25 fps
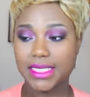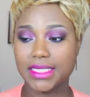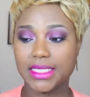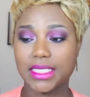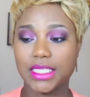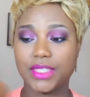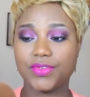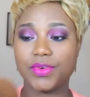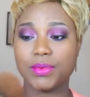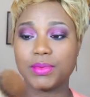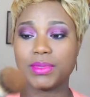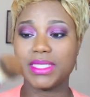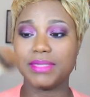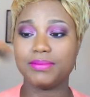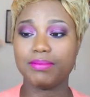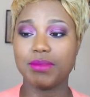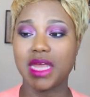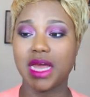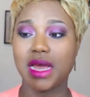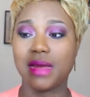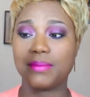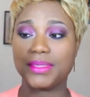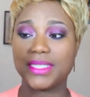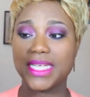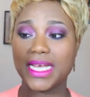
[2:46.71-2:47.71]
This is from
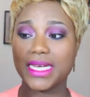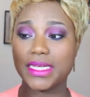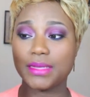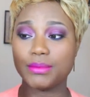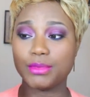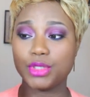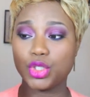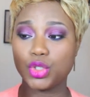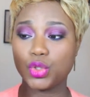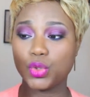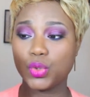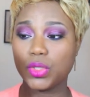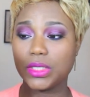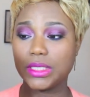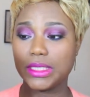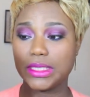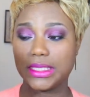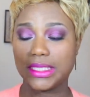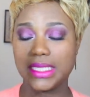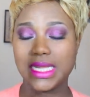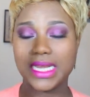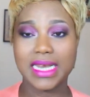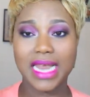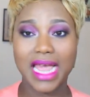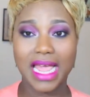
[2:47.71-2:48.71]
Dalium
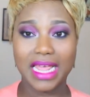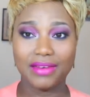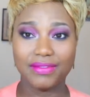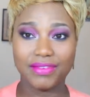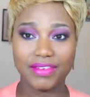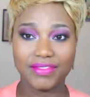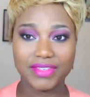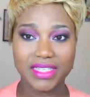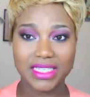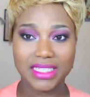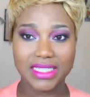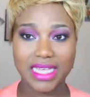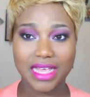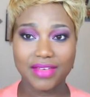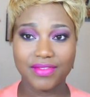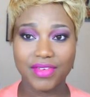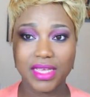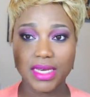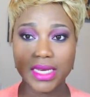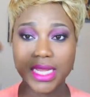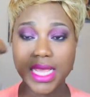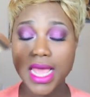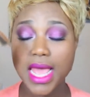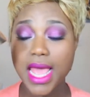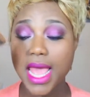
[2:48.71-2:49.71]
Tools, the
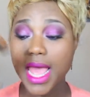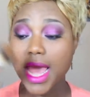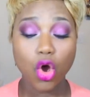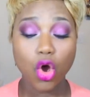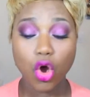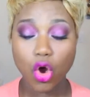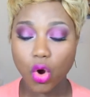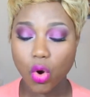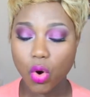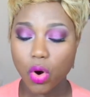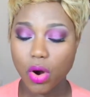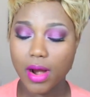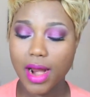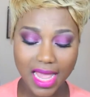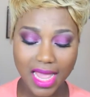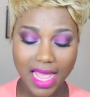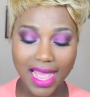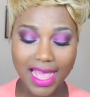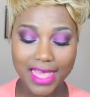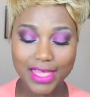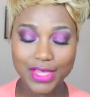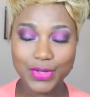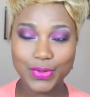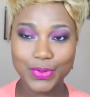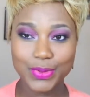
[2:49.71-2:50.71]
957, or
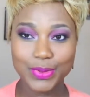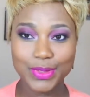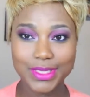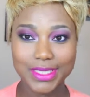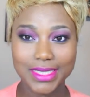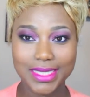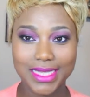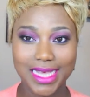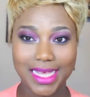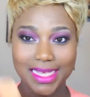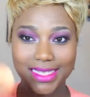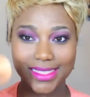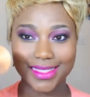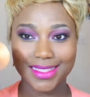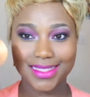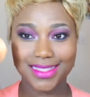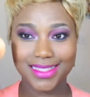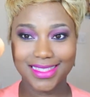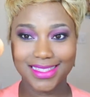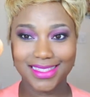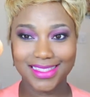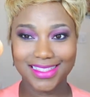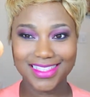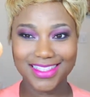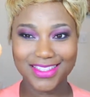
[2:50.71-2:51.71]
I use
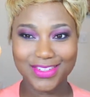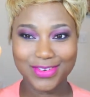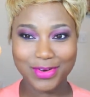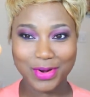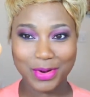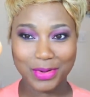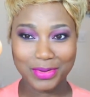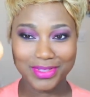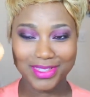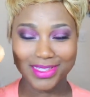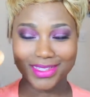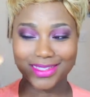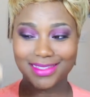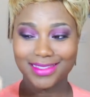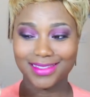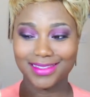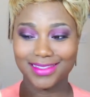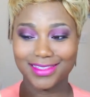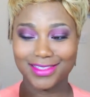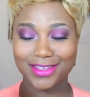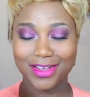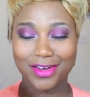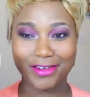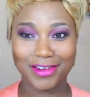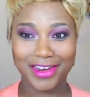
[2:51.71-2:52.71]
this. It's gross,
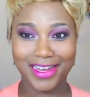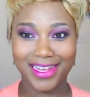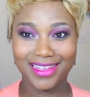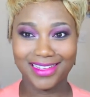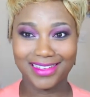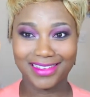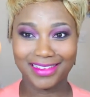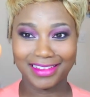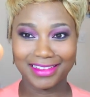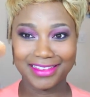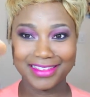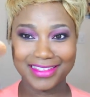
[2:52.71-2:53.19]
sorry.